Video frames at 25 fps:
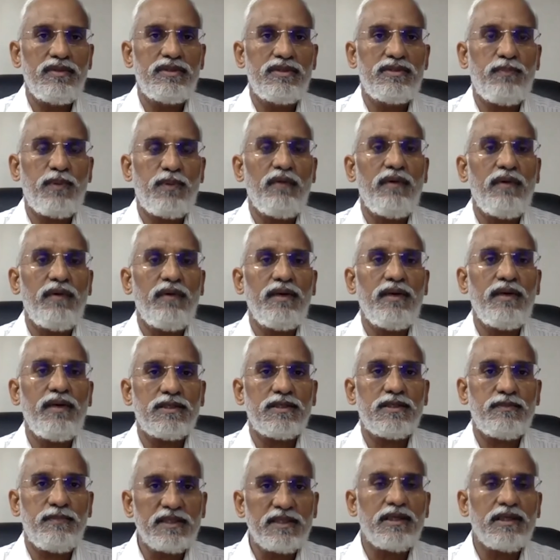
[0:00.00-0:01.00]
provides a
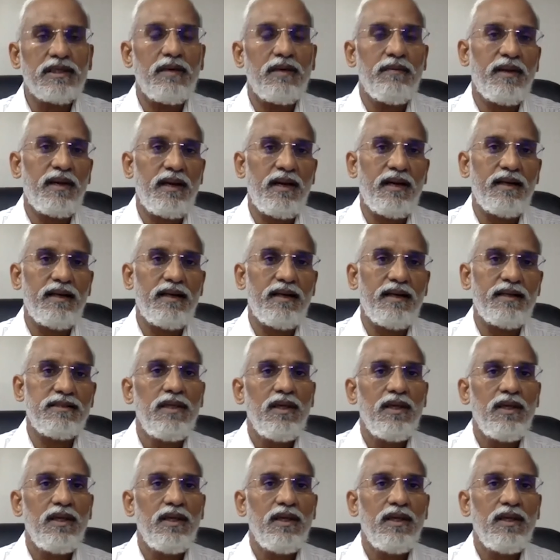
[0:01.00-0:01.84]
special mechanism,